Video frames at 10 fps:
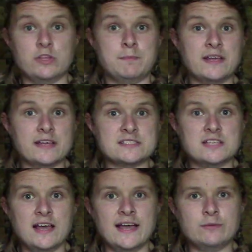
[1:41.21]
Will you pick a
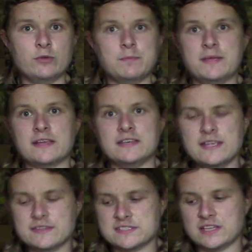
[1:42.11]
side? Will you pick
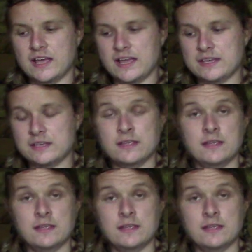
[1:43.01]
neither side?